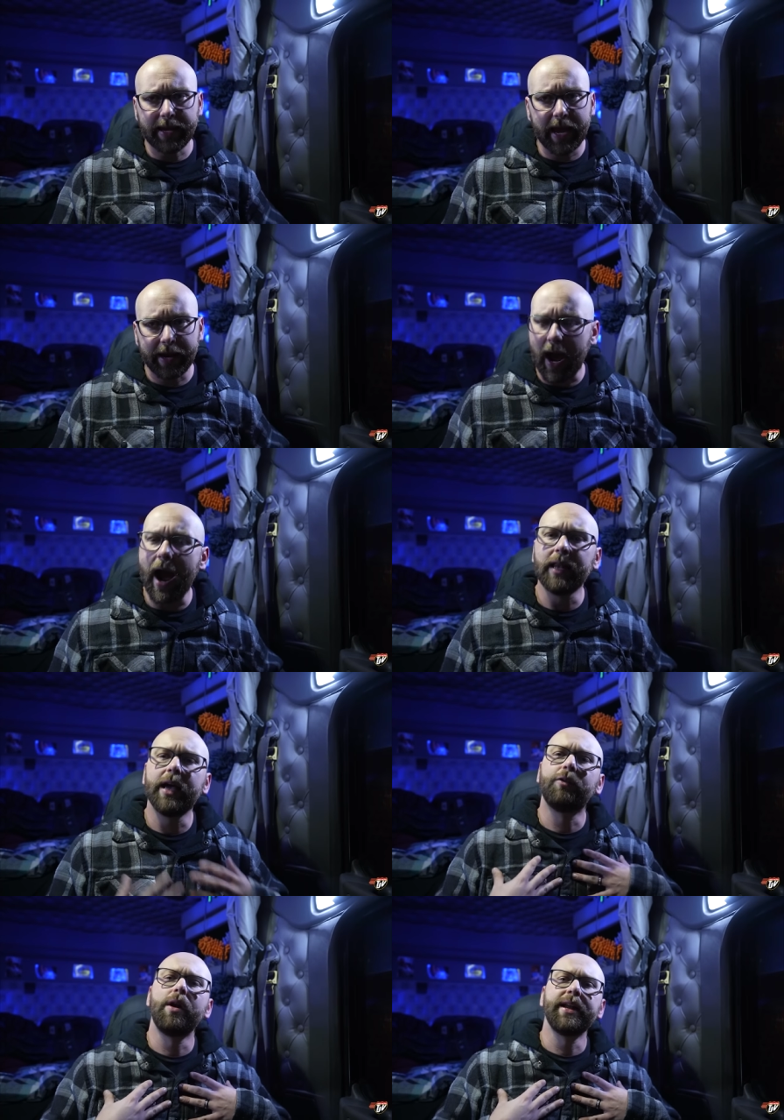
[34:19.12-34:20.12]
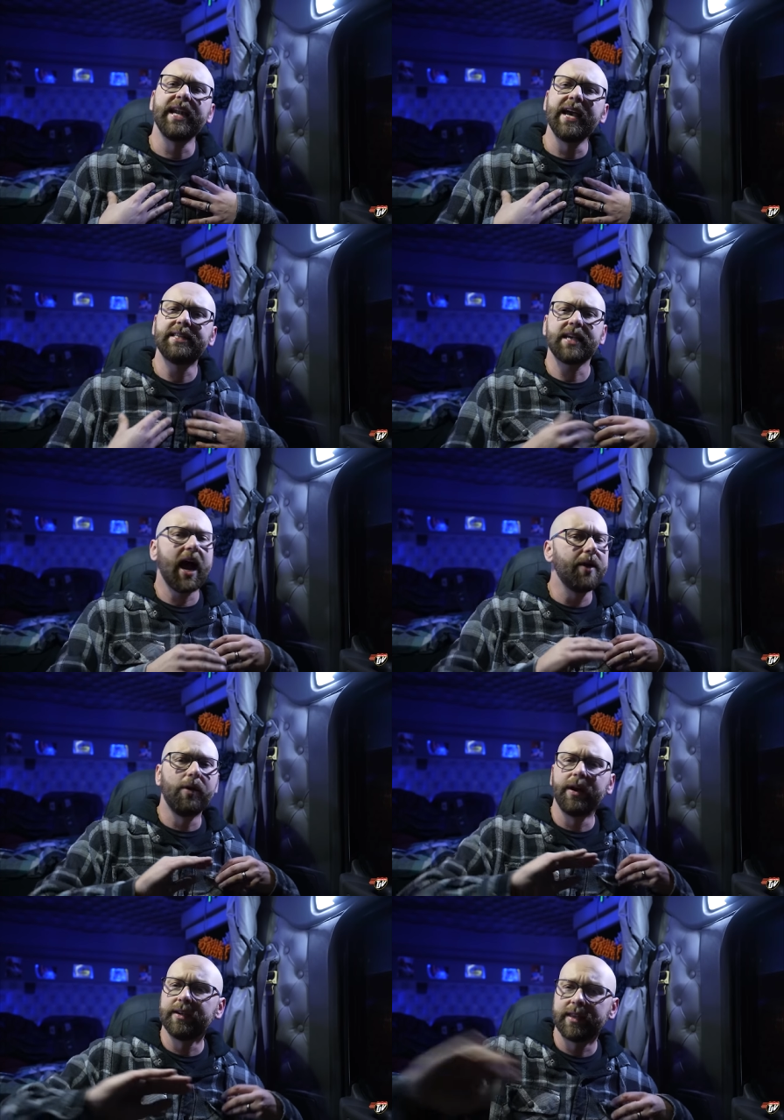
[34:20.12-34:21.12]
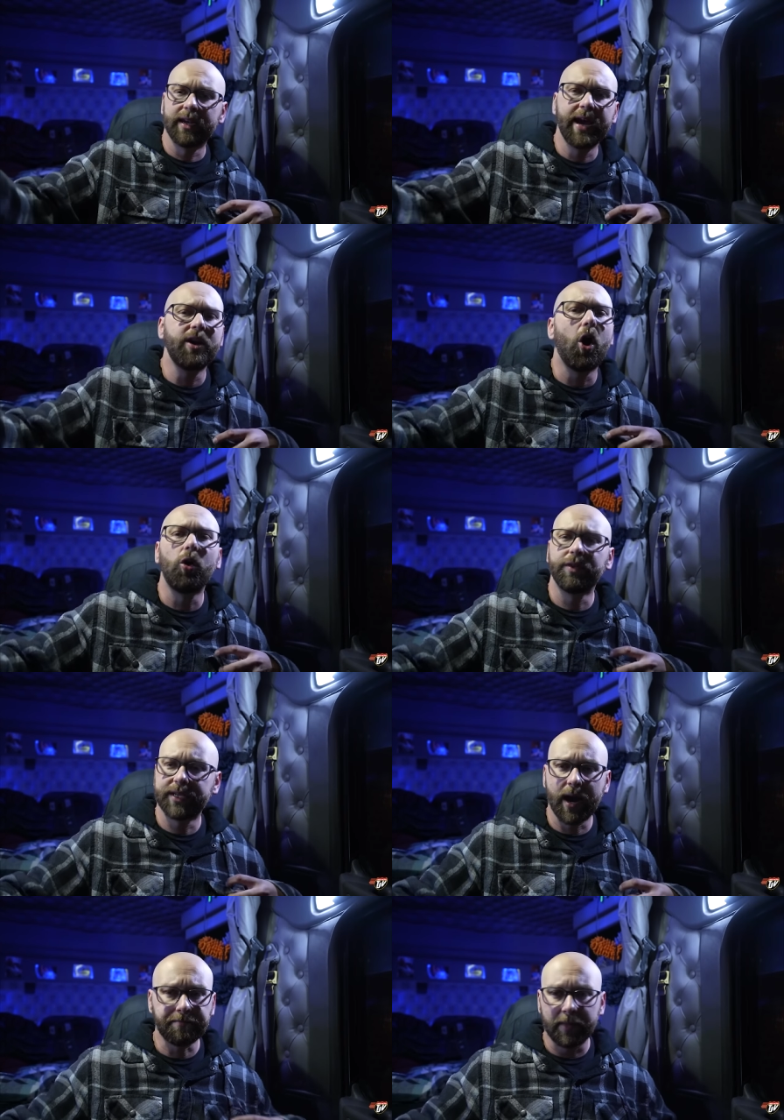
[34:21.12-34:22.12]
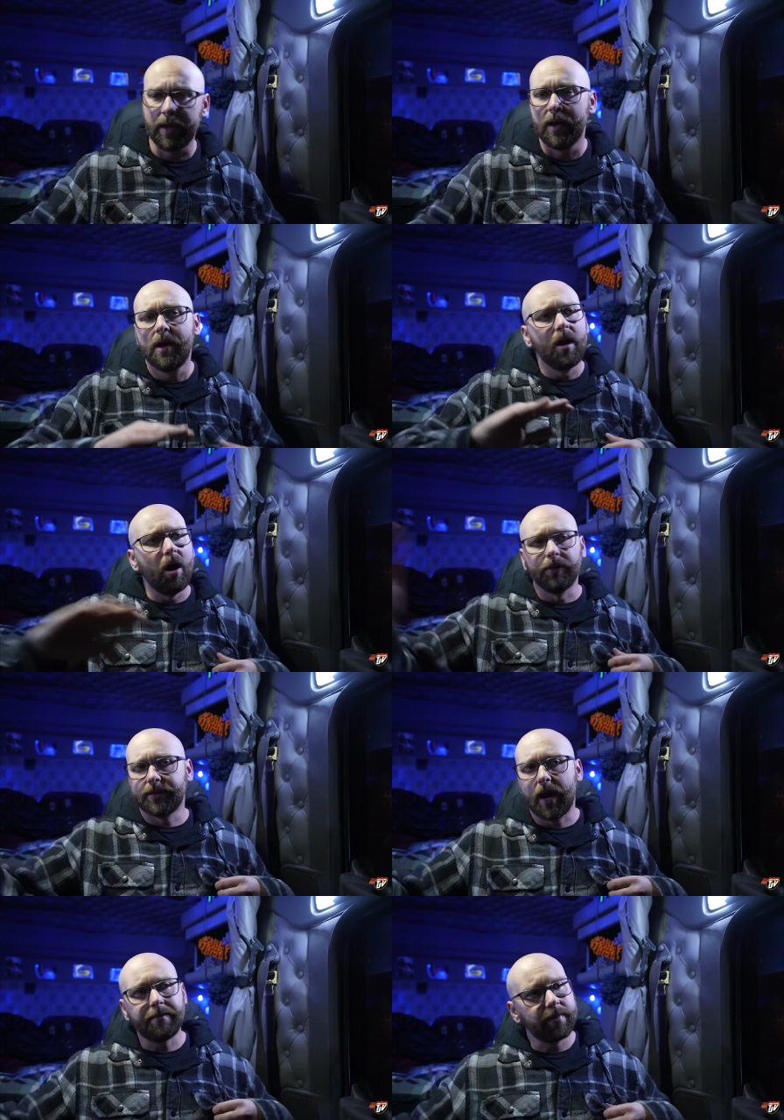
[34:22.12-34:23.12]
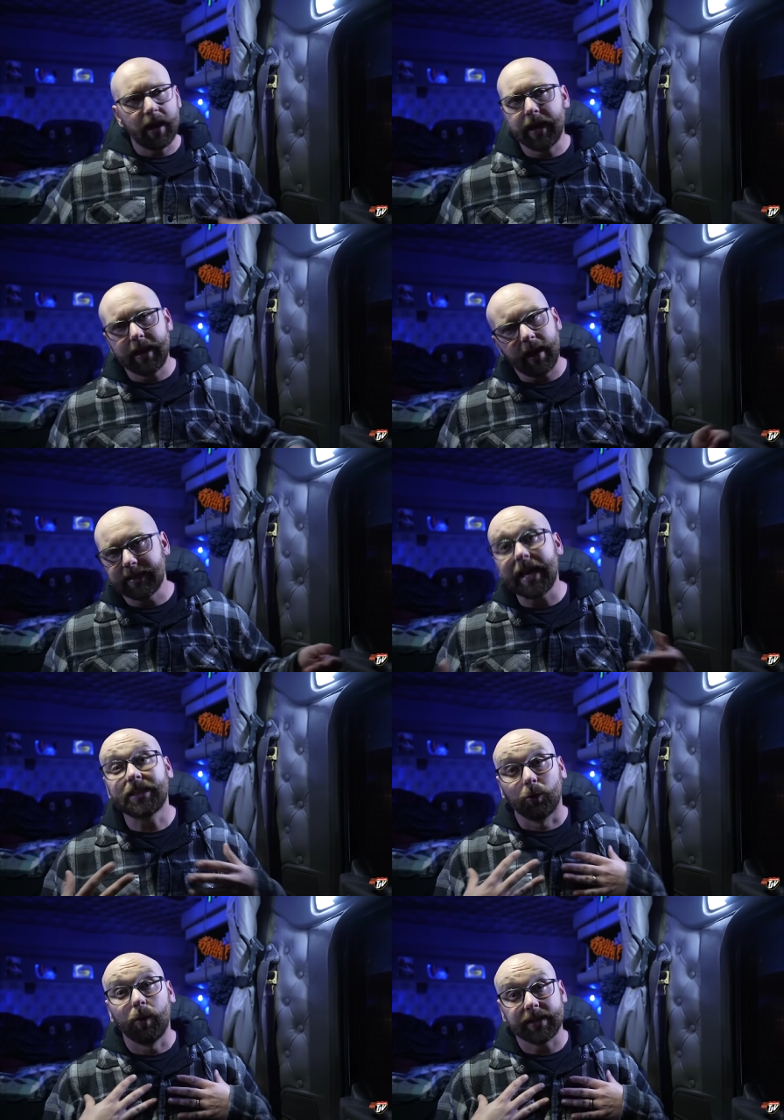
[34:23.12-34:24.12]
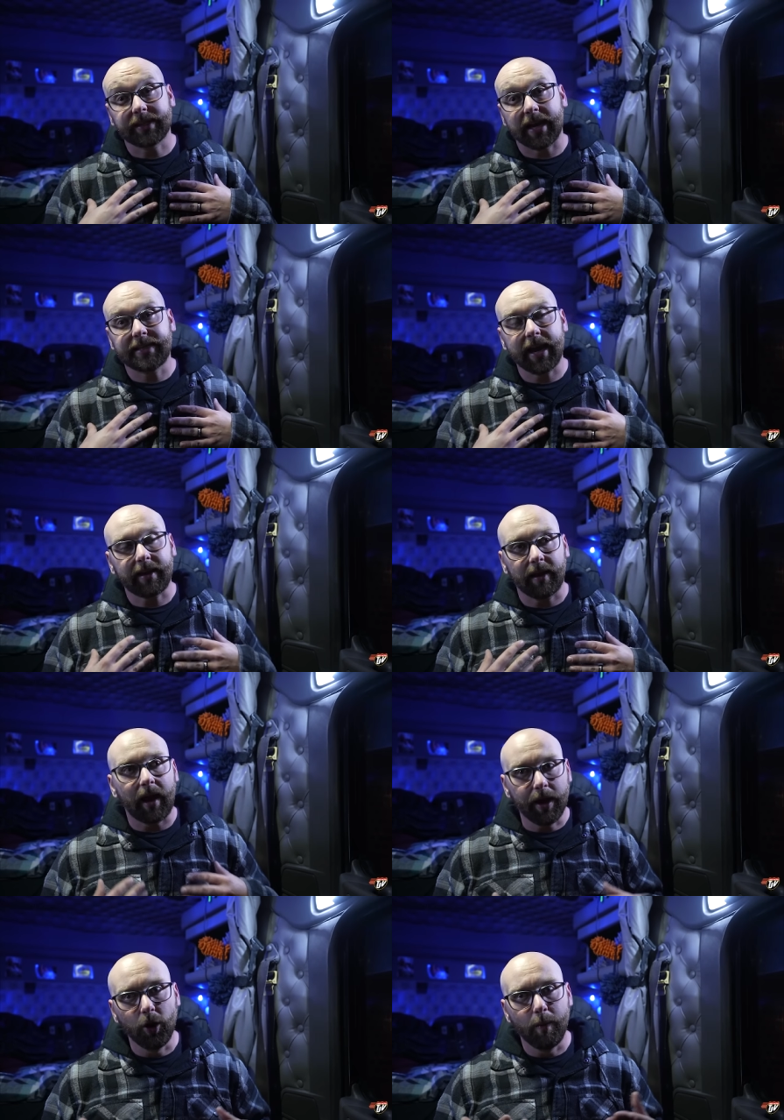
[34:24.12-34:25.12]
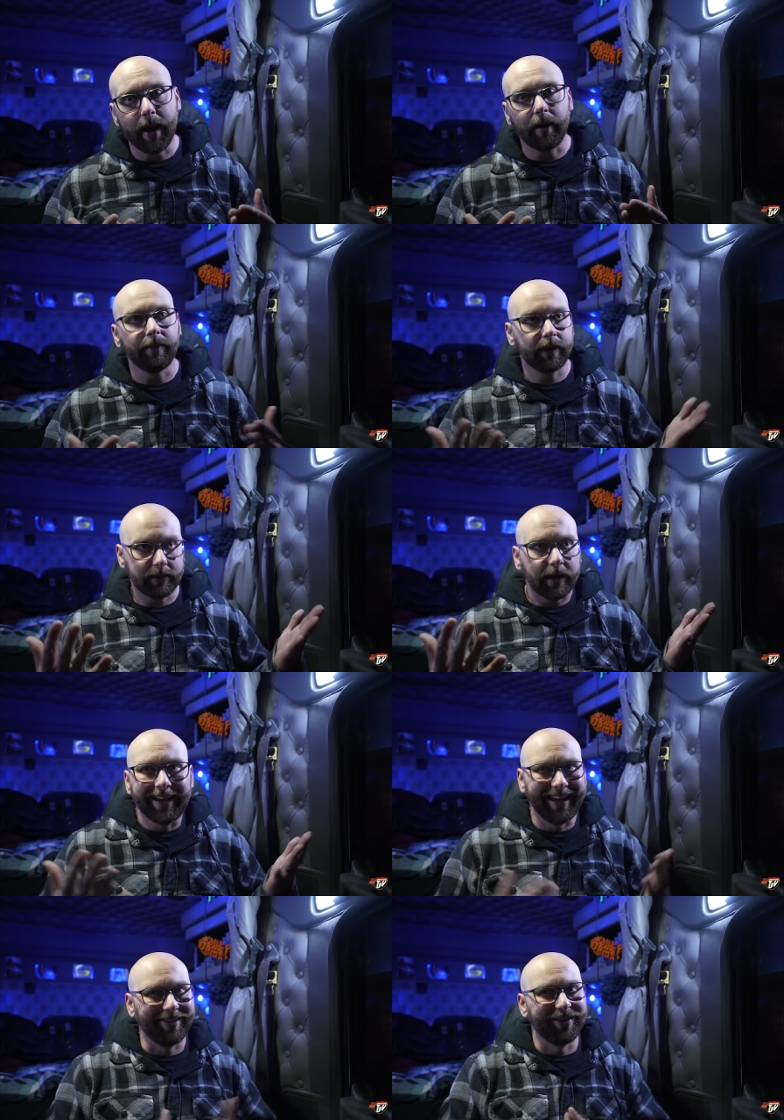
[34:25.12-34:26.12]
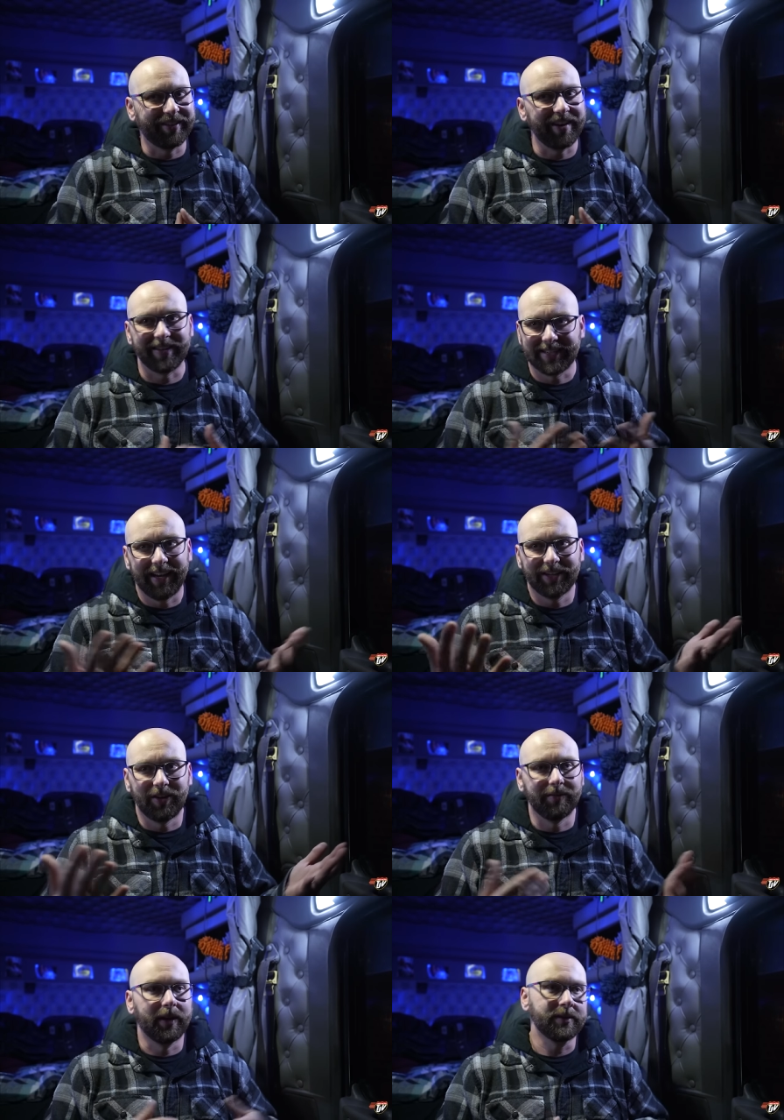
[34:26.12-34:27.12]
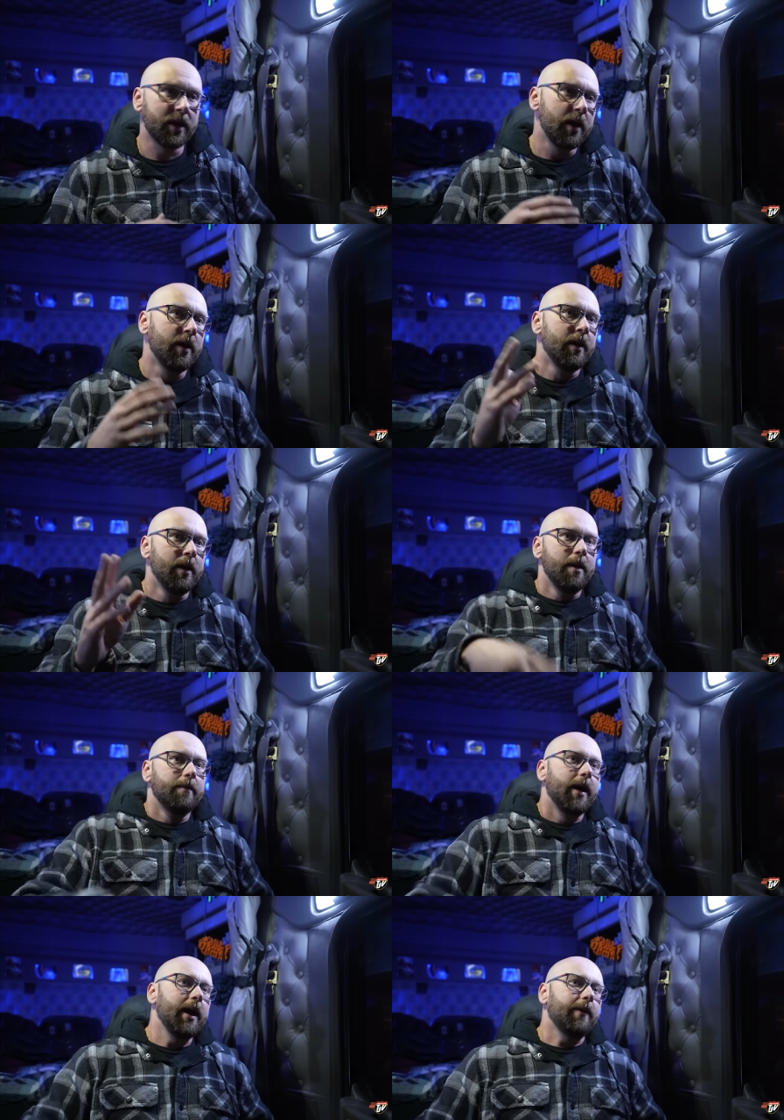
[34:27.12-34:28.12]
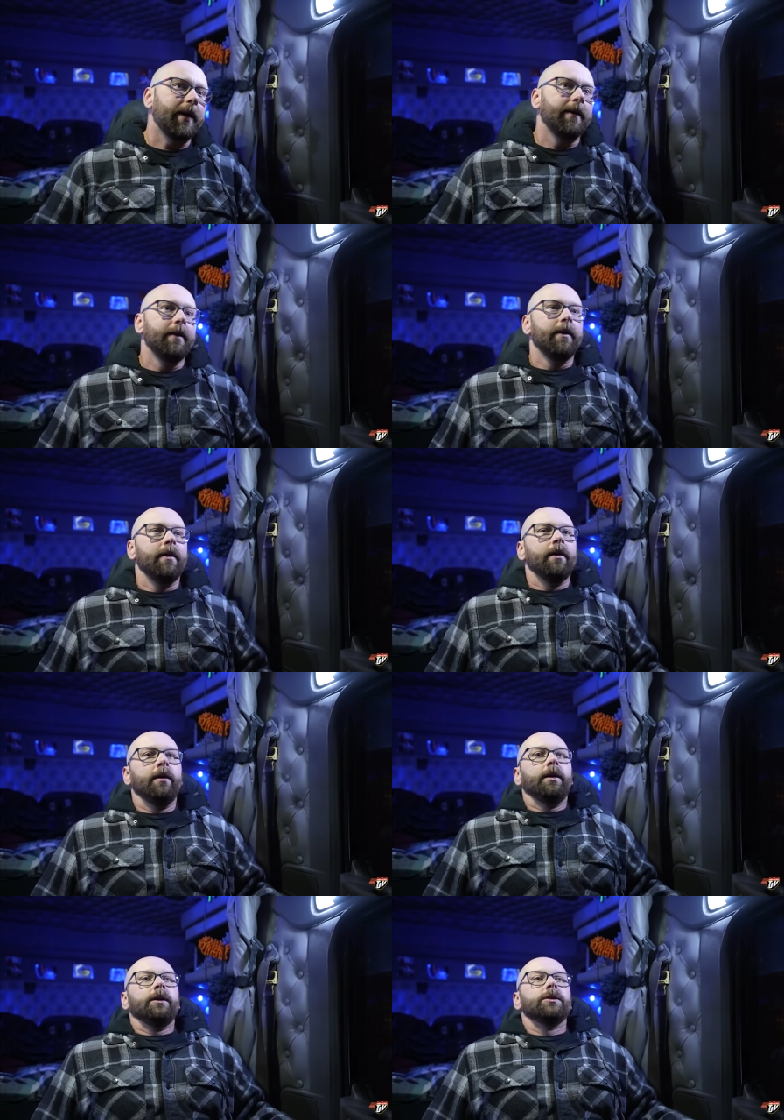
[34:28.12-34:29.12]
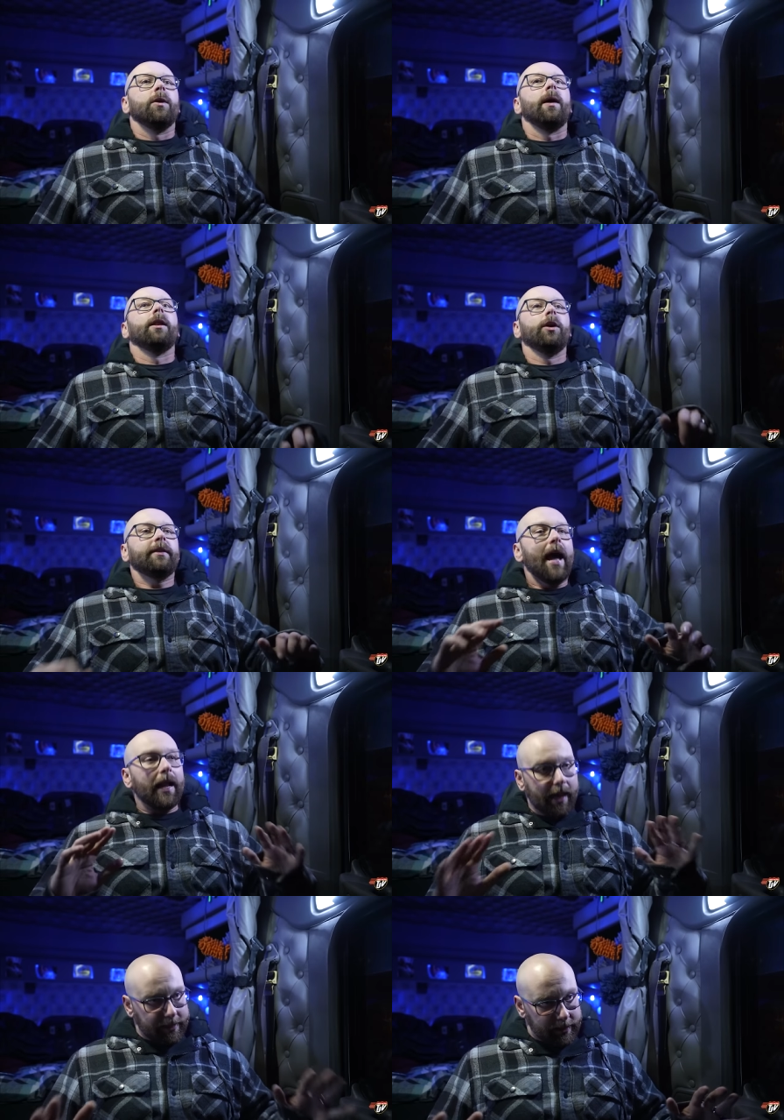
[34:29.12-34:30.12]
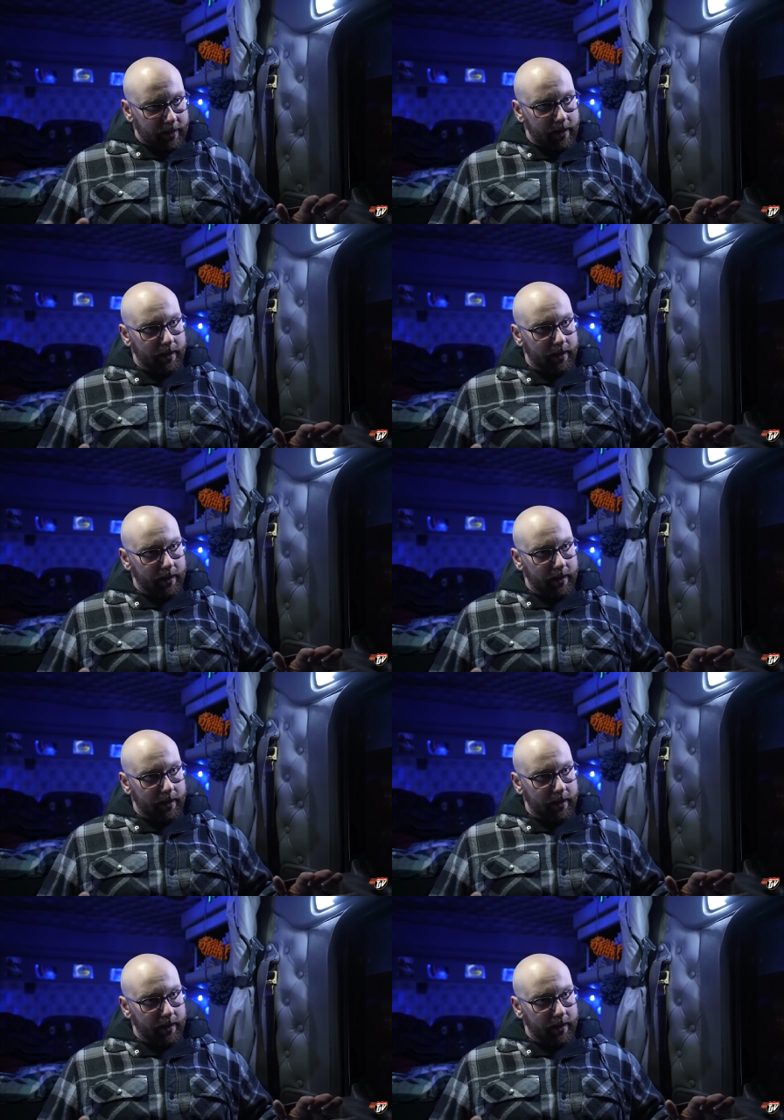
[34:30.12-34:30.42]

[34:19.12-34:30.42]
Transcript: I get it. I like running nights. I run into the night all the time. All the time. And it, it's a risk I take. I know better, but I, I take the risk anyway because I like driving nights. But anyway, so I learned that lesson.